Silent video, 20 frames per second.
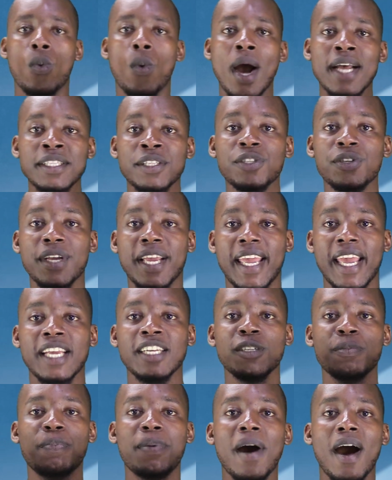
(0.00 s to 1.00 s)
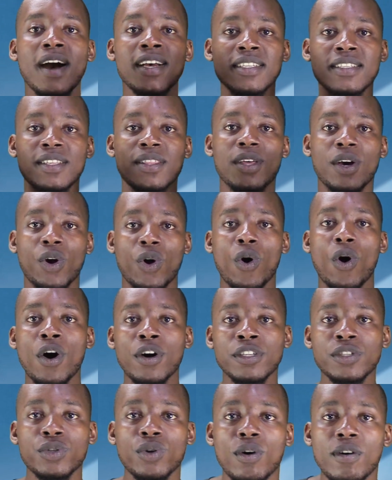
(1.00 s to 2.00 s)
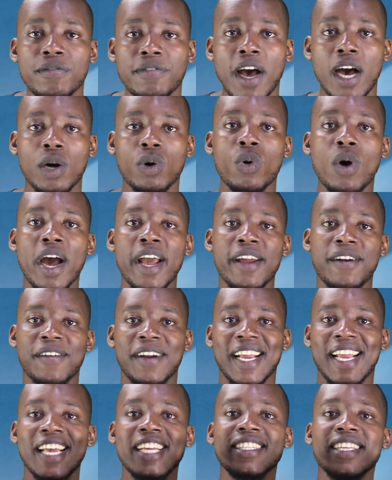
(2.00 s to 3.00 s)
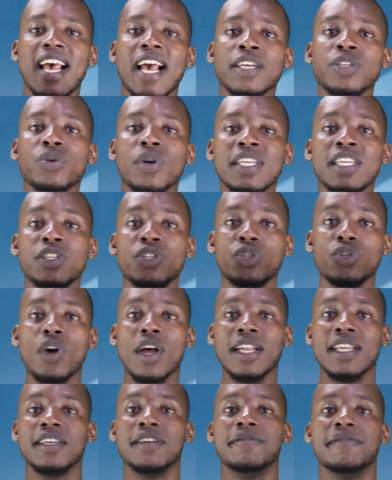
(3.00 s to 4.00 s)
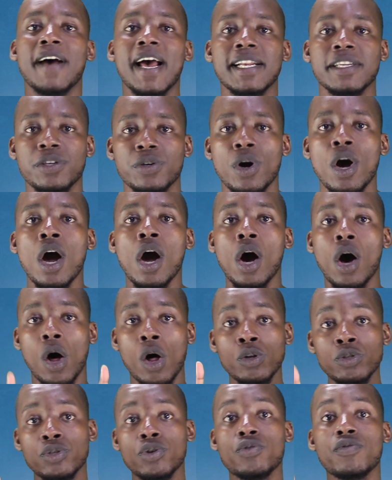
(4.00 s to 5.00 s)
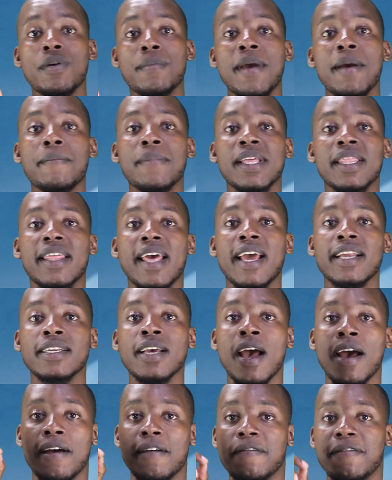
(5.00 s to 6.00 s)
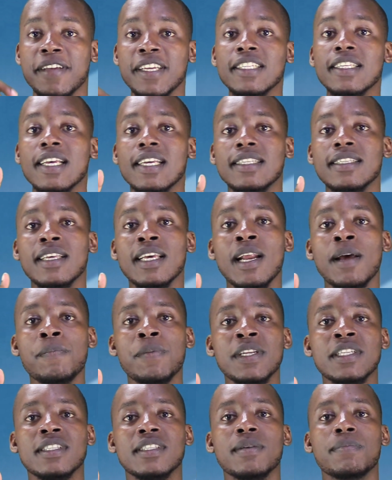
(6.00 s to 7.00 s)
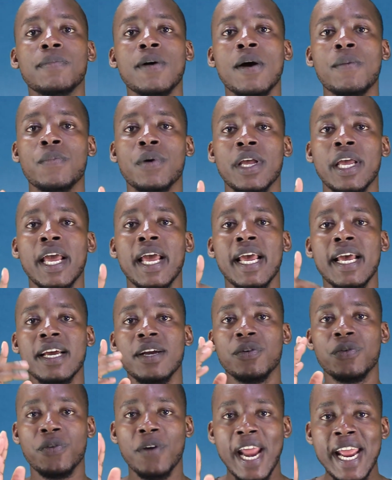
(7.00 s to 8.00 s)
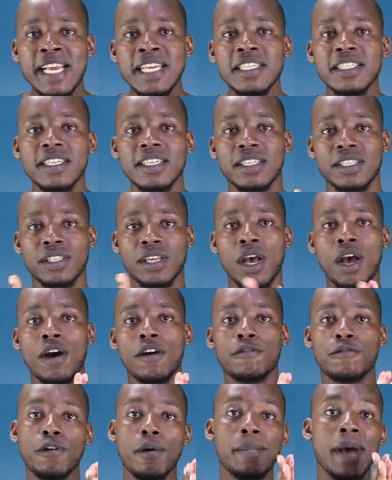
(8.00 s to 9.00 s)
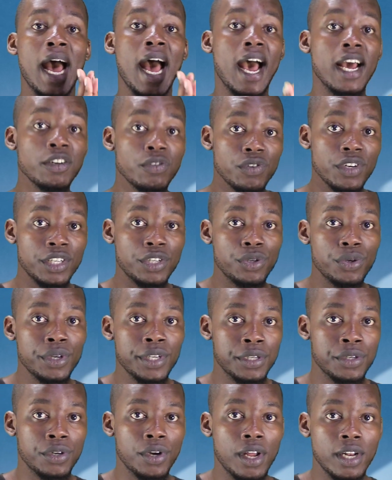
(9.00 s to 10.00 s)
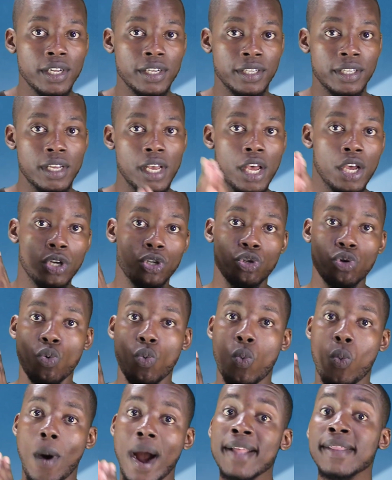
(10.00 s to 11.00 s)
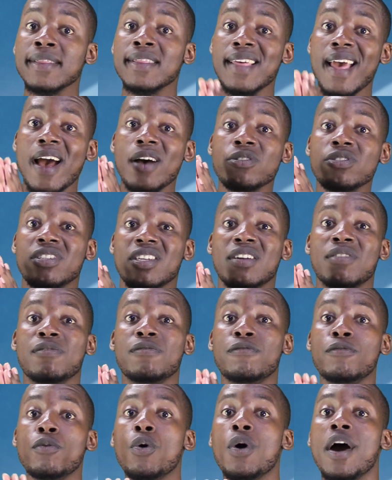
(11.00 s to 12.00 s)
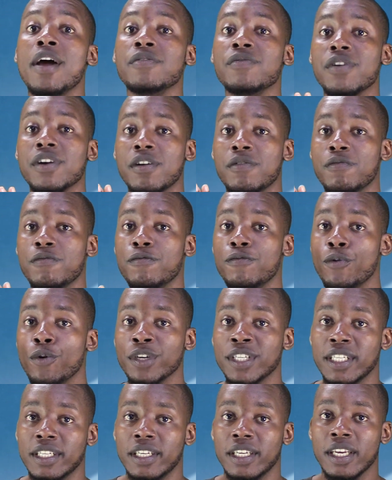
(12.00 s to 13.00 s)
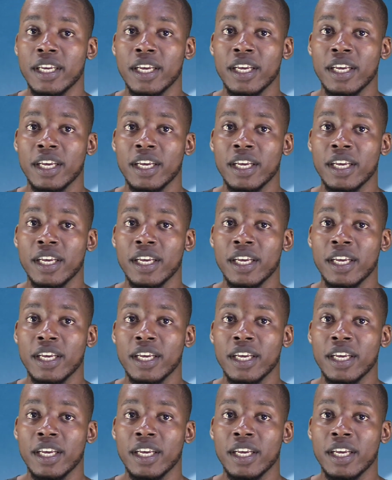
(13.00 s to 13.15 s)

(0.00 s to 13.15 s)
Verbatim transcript: Once you get past the cost of acquiring, it's actually solid value. Also remember that set setup in Zimbabwe ranges from 100 US dollars to 1,440.